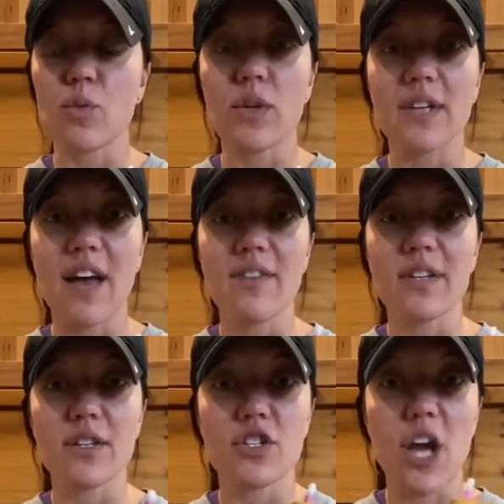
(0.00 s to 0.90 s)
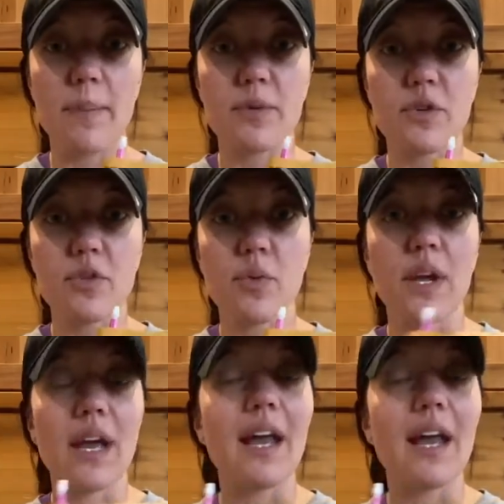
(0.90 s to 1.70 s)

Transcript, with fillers: we'll dive into chapter three.